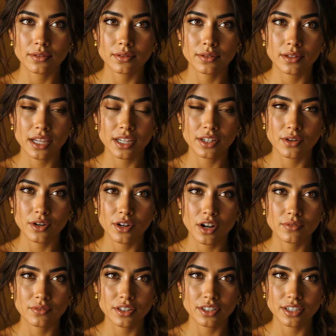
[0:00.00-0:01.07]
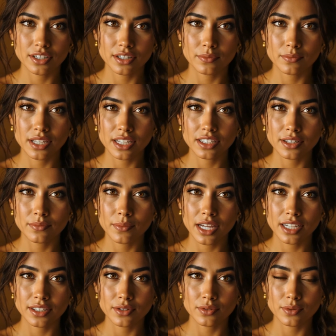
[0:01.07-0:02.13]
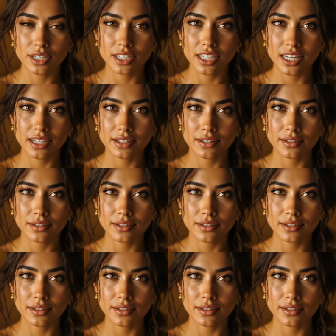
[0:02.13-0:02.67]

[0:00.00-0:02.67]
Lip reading: And your nervous system needs space to reset.